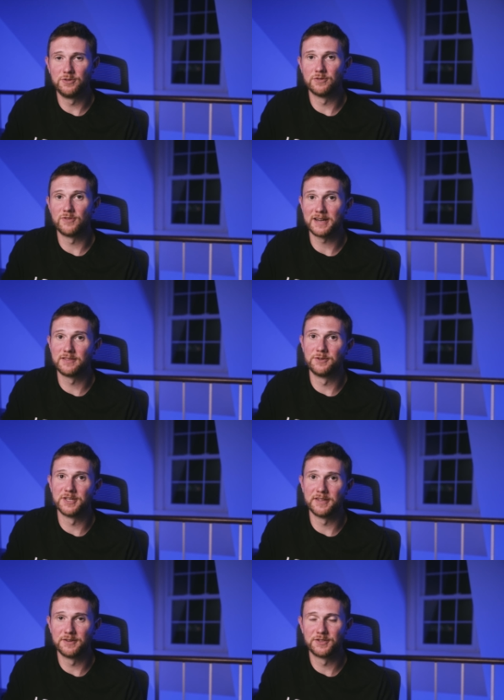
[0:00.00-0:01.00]
direct those
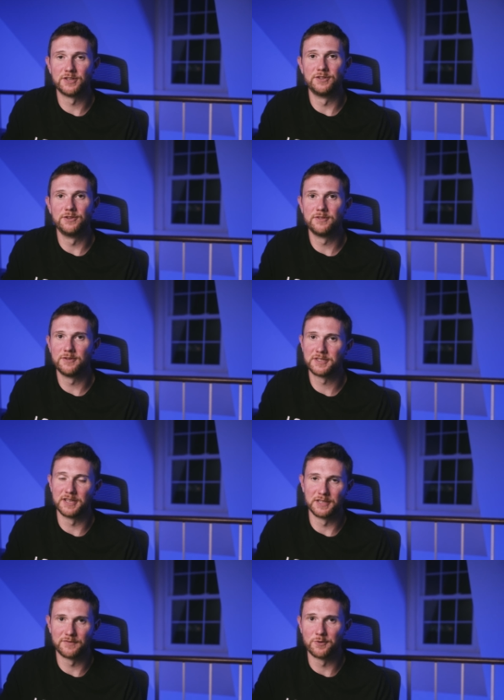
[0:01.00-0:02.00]
others to do those
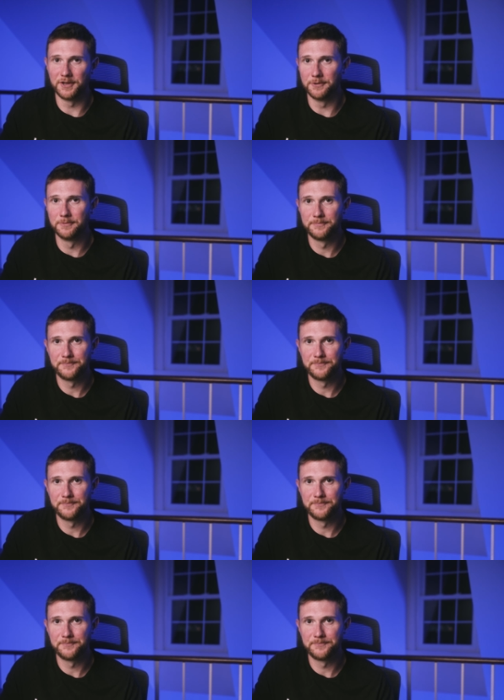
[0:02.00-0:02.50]
things for you.